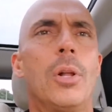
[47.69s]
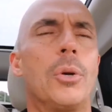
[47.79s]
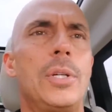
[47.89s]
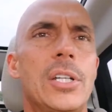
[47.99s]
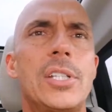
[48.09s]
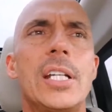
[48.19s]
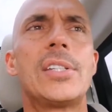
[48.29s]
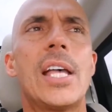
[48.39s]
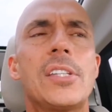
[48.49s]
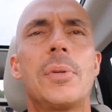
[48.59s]
well, look, we just did an
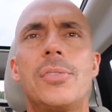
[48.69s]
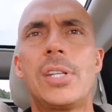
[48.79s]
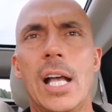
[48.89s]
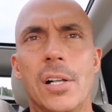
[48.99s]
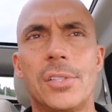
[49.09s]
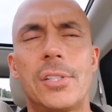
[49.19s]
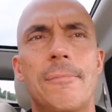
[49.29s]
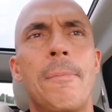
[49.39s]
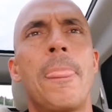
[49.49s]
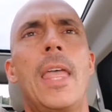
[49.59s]
assessment of sales
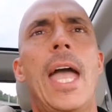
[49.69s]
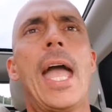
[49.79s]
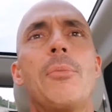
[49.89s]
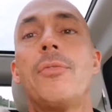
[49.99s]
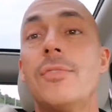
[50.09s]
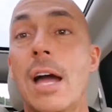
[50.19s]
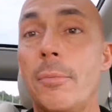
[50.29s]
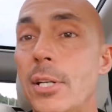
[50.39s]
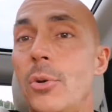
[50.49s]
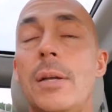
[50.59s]
and we've
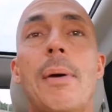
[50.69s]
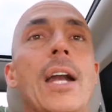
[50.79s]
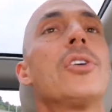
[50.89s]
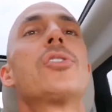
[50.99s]
never been doing better.